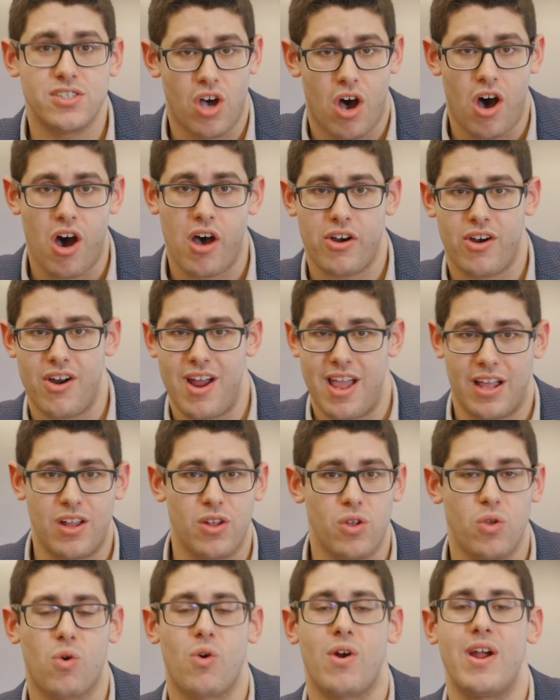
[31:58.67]
honor and
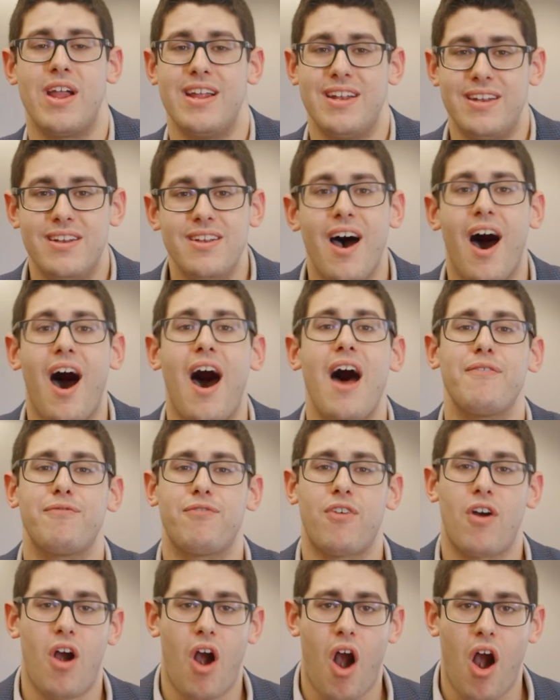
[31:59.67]
glory, not
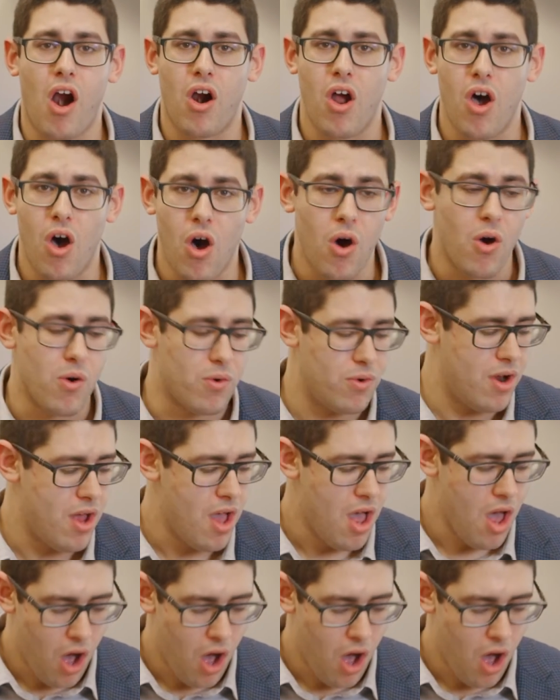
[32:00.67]
for our own